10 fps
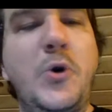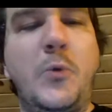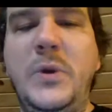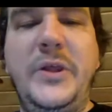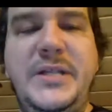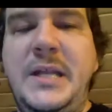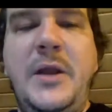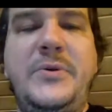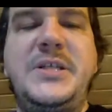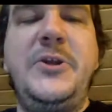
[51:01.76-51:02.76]
really didn't know
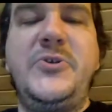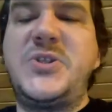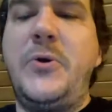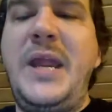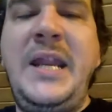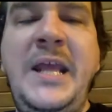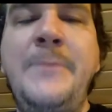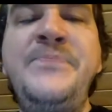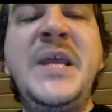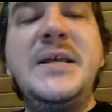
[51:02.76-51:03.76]
what to do. So any
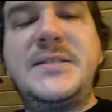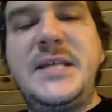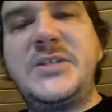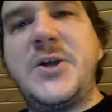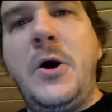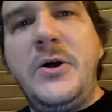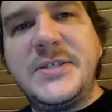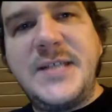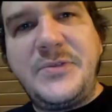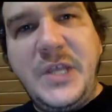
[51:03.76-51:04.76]

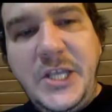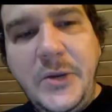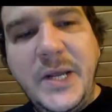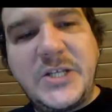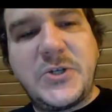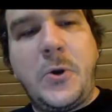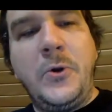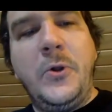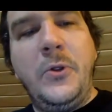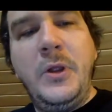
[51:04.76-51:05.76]
syscalls that the Unix
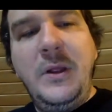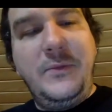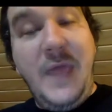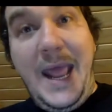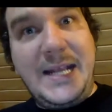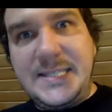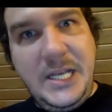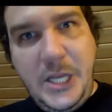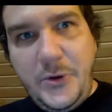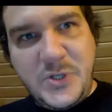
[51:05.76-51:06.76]
kernel, the
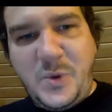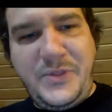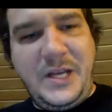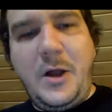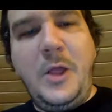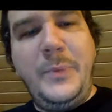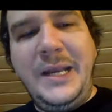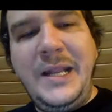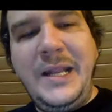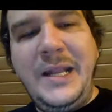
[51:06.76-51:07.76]
XNU is what they call it, but
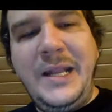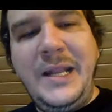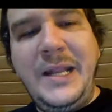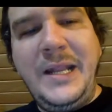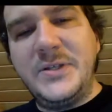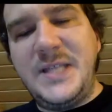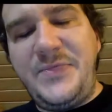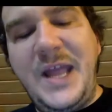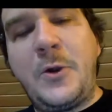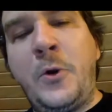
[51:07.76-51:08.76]
any system calls
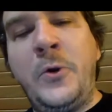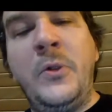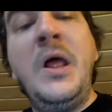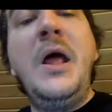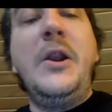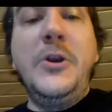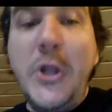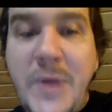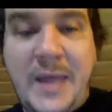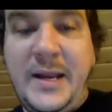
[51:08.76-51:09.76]
that kernel
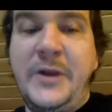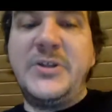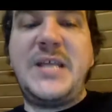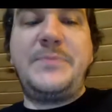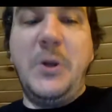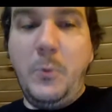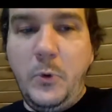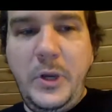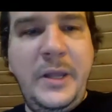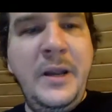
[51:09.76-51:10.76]
knew how to intercept it
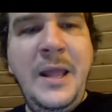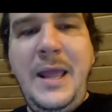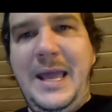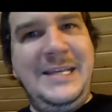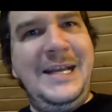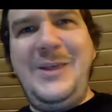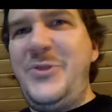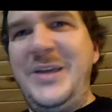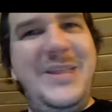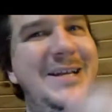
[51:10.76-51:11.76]
would, and
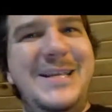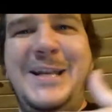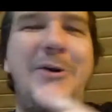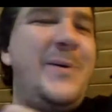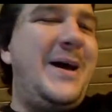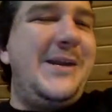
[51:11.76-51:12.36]
anything that it didn't know about, it